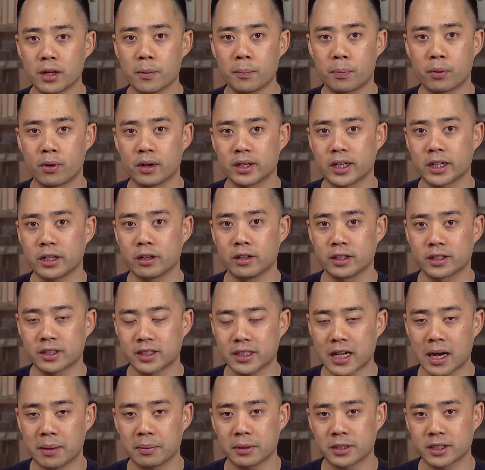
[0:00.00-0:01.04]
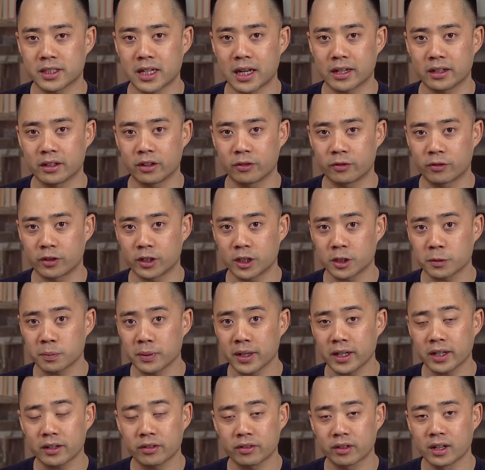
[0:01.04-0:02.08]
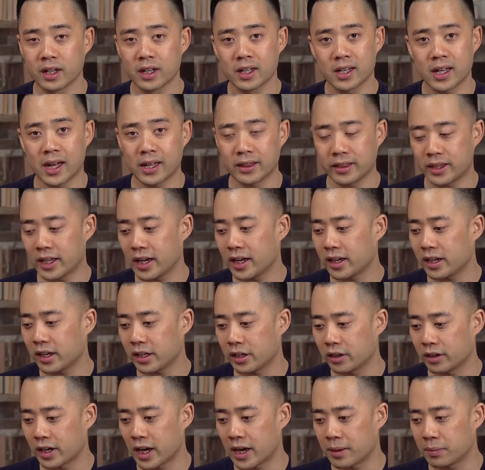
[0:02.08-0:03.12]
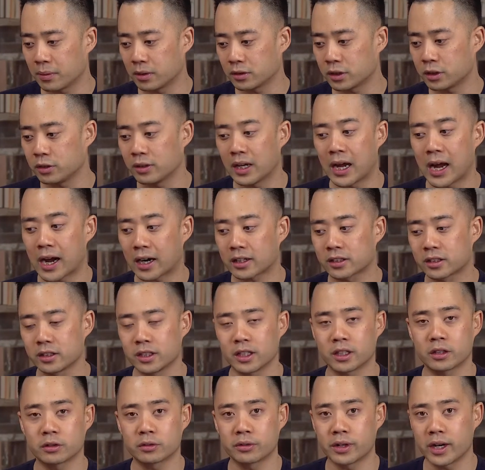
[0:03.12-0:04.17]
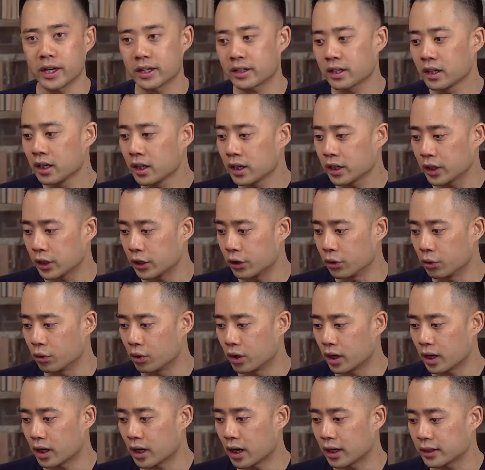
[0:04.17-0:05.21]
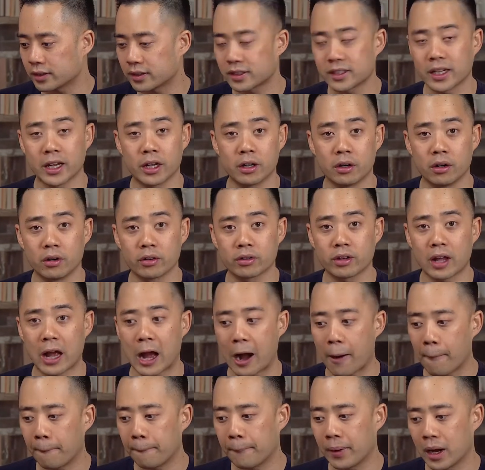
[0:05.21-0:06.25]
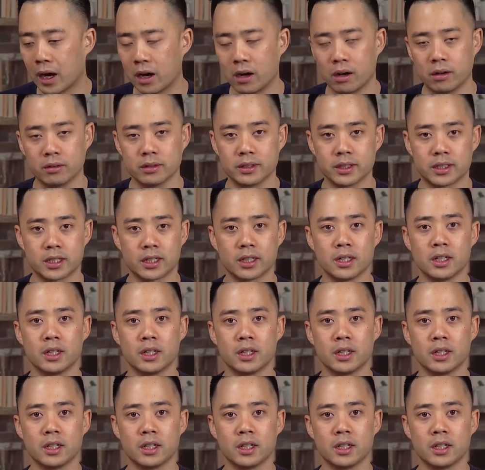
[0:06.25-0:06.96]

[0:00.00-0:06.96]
important that you establish that in the first place, and then you're able to actually create your sales outbound